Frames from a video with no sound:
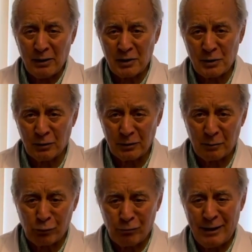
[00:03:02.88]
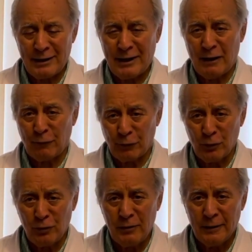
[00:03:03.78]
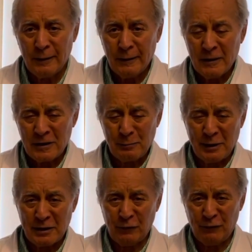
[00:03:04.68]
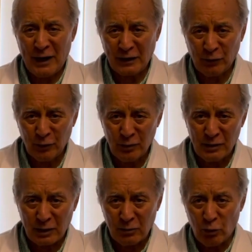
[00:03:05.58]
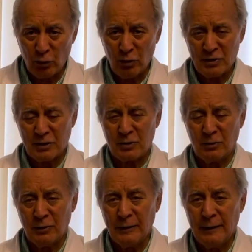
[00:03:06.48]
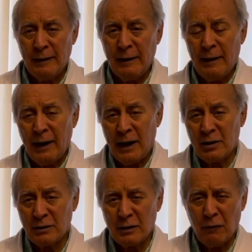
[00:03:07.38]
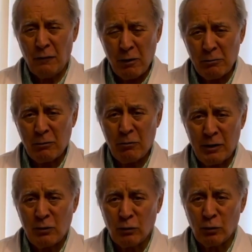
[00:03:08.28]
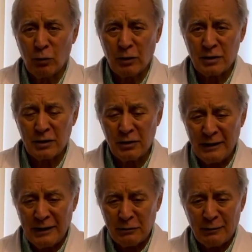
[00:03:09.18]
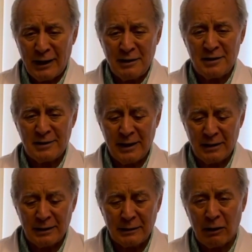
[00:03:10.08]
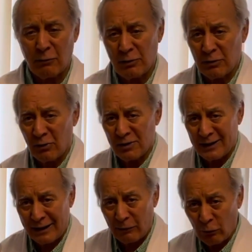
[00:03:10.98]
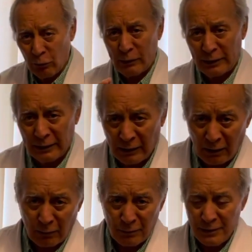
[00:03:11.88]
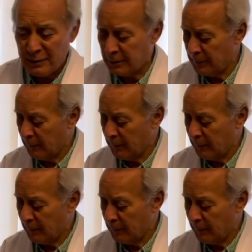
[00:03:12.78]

and so on to break down food, especially fatty food like oils and so on. And so it's a very critical organ. So you need to understand that iridology can look at the iris,